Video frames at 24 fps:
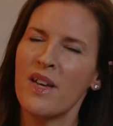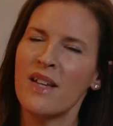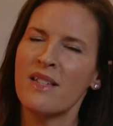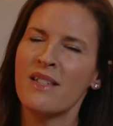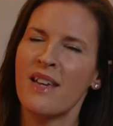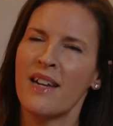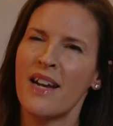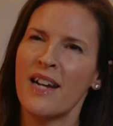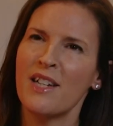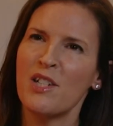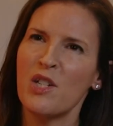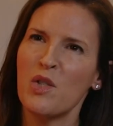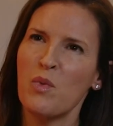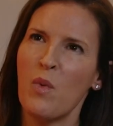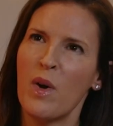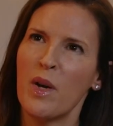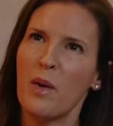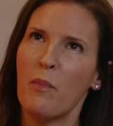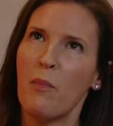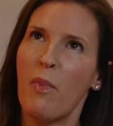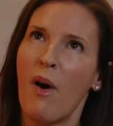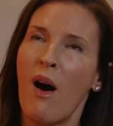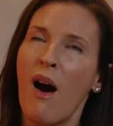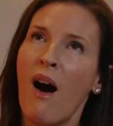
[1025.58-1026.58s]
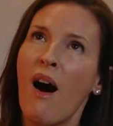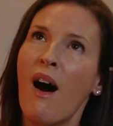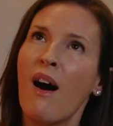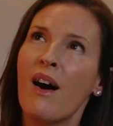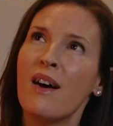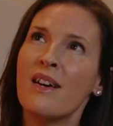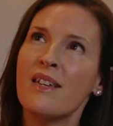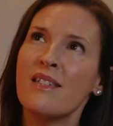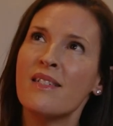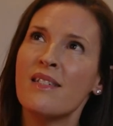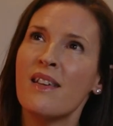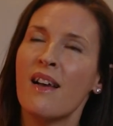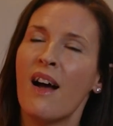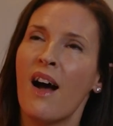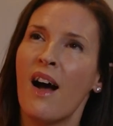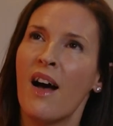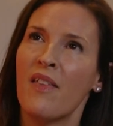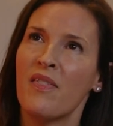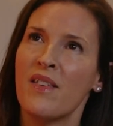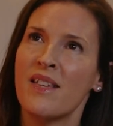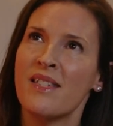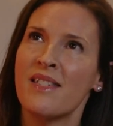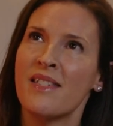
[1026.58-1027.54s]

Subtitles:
this. And I just want to pause on the